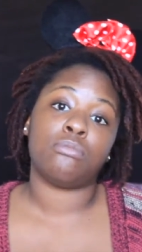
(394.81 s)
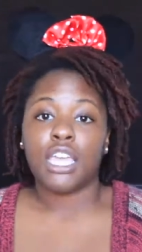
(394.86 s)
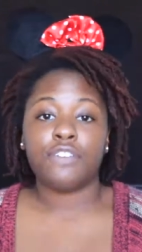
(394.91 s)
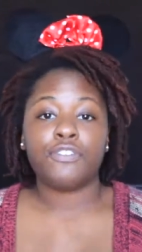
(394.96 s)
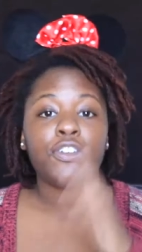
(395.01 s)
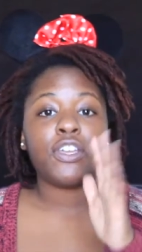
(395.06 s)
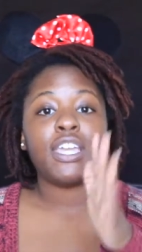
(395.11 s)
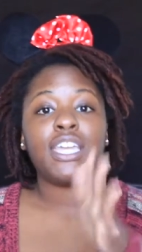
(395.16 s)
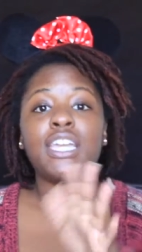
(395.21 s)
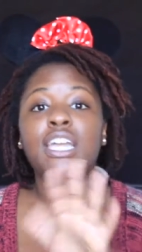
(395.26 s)

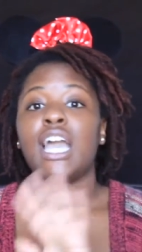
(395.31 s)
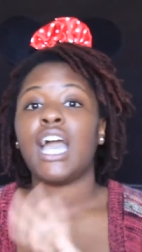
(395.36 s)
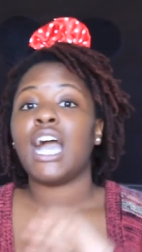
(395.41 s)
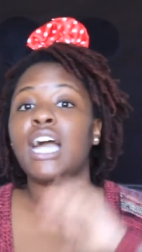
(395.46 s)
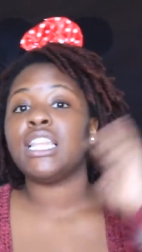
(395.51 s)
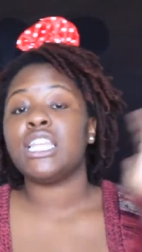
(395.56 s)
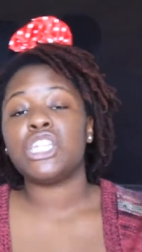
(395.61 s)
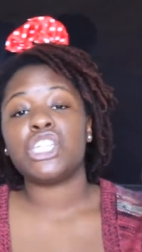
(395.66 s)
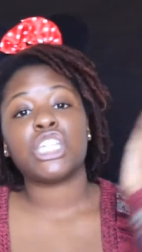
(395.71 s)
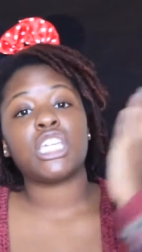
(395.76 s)
If you're in
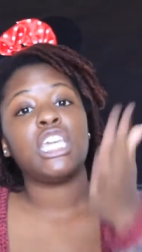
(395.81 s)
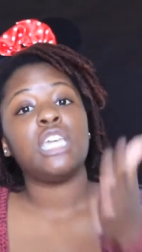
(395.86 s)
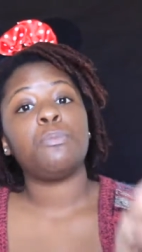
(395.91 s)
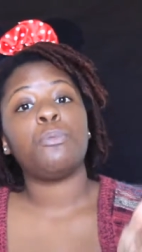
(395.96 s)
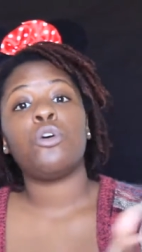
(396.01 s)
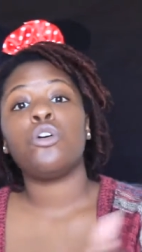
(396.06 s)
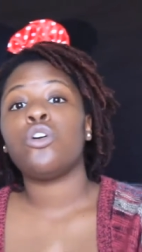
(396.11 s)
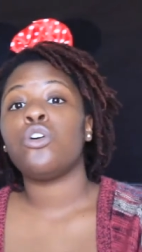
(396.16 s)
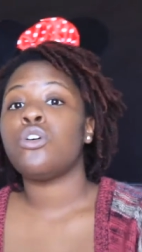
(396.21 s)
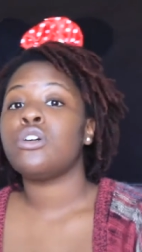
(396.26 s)
college,
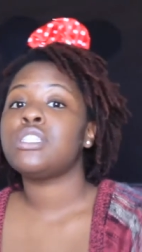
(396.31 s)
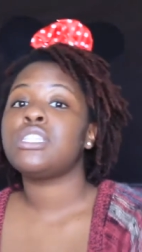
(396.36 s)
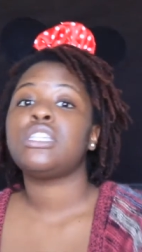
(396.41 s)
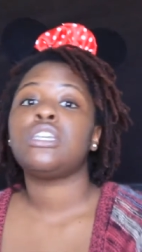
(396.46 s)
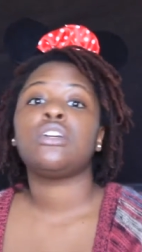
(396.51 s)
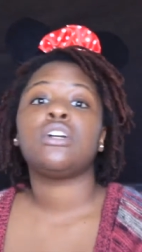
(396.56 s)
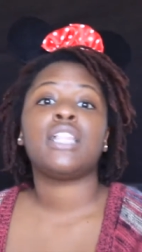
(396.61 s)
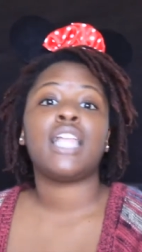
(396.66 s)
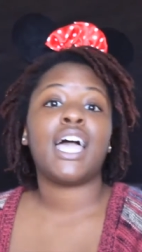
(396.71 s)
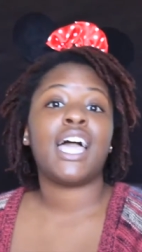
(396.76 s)
keep on going to
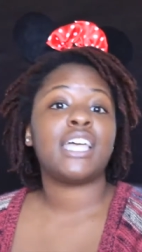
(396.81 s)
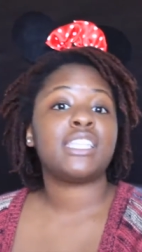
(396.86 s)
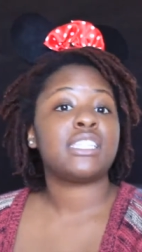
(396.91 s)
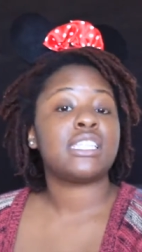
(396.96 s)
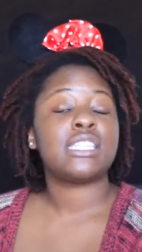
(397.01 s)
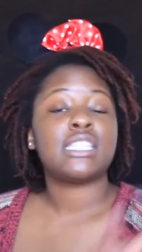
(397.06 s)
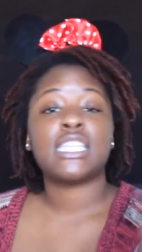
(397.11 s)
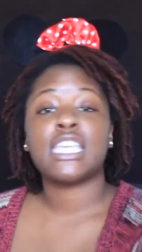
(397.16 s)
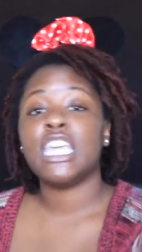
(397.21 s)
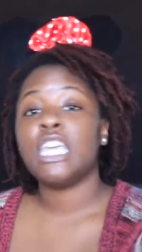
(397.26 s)
your
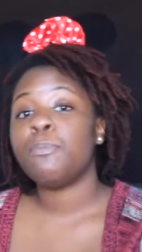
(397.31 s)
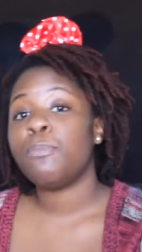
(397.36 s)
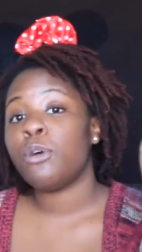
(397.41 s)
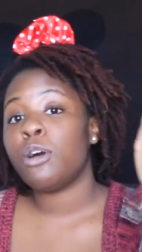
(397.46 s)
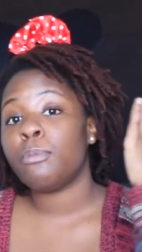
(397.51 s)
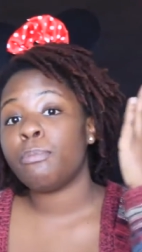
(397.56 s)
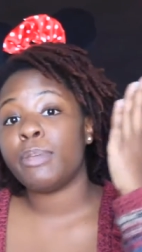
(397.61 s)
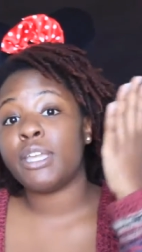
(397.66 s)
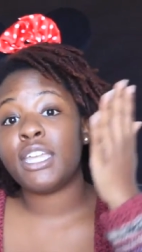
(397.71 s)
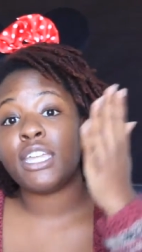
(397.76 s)
classes, keep
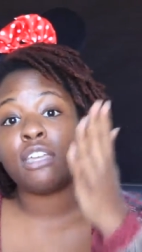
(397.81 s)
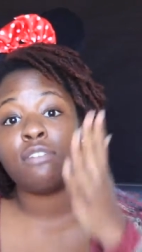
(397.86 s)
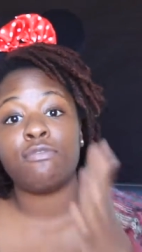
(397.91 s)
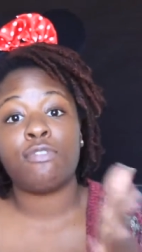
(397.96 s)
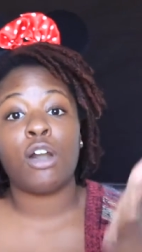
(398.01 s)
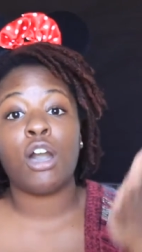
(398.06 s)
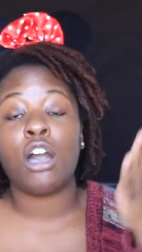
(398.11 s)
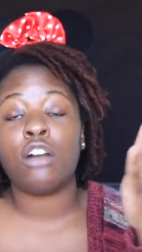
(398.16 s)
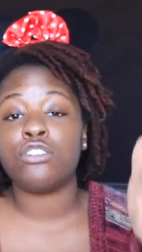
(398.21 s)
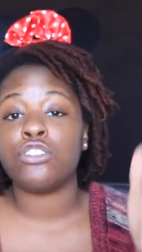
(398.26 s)
on being
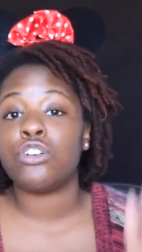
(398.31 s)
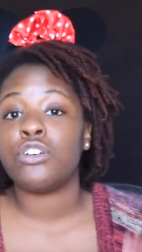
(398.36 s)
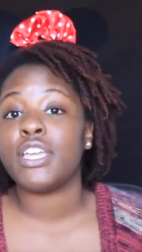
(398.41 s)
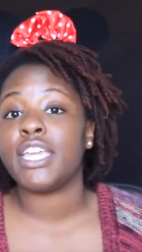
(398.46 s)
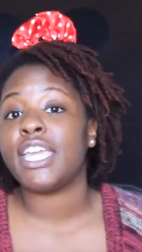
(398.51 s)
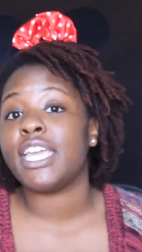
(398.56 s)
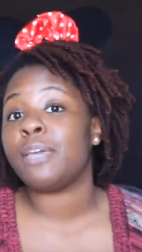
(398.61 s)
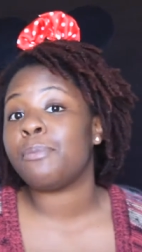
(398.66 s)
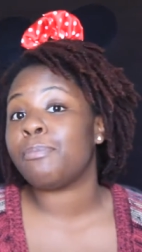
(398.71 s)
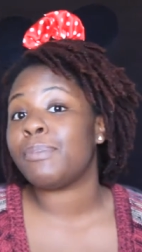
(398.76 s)
involved on
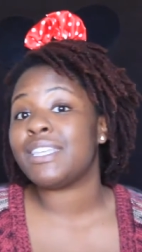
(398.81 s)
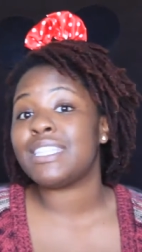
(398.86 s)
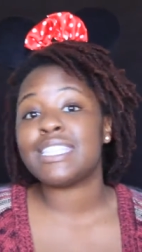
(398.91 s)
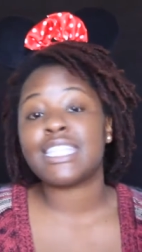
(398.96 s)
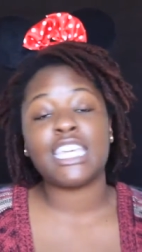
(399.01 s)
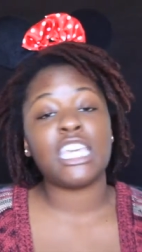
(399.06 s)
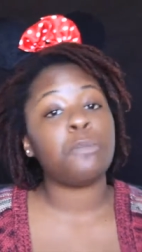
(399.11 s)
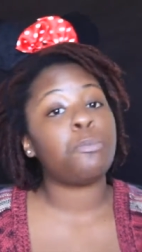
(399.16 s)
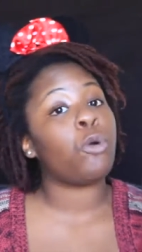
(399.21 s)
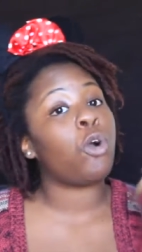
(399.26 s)
campus,
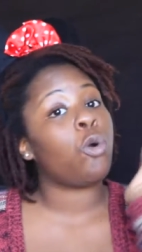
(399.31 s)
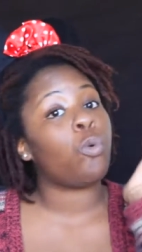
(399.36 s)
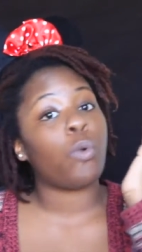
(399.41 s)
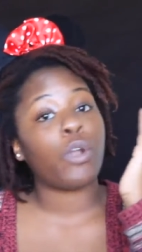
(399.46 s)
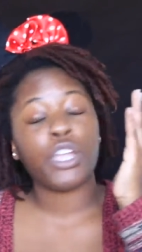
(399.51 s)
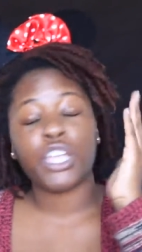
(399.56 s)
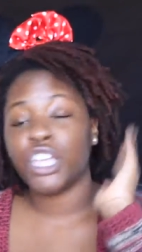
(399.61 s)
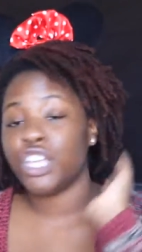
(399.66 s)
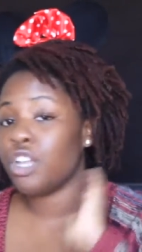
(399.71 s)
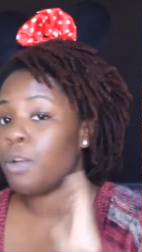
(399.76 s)
keep on
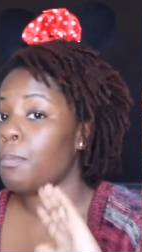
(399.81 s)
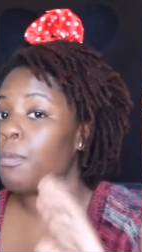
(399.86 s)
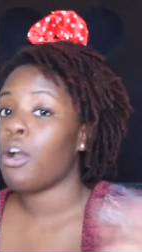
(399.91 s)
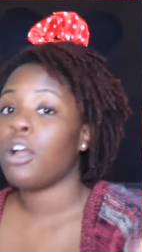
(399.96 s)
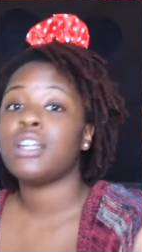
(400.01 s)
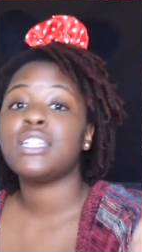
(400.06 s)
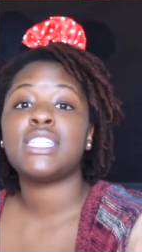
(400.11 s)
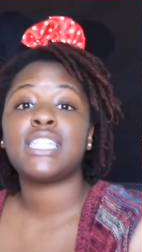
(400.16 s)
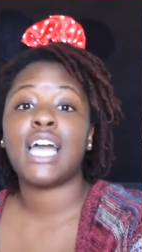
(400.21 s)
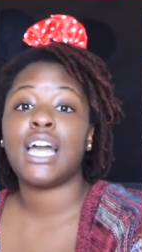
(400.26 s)
working your
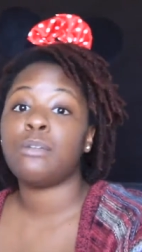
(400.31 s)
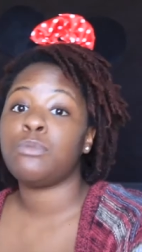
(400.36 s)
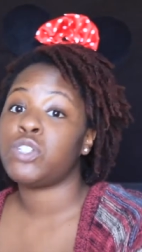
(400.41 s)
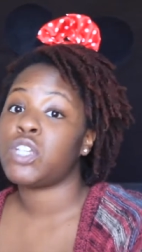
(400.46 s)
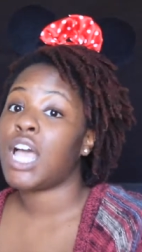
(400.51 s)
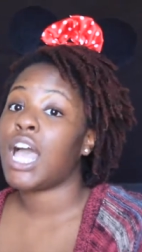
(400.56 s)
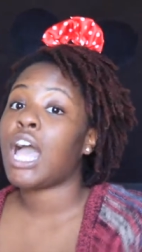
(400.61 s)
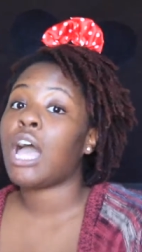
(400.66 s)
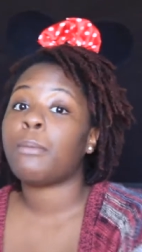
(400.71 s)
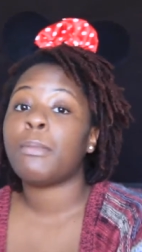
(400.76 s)
part-time
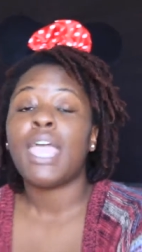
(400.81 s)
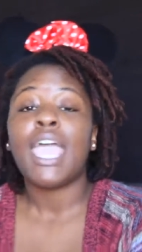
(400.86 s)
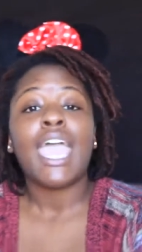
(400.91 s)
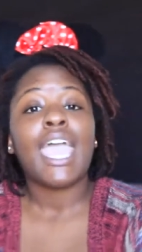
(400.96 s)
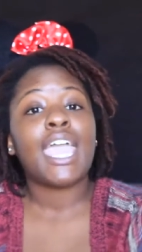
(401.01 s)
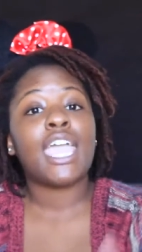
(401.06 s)
job.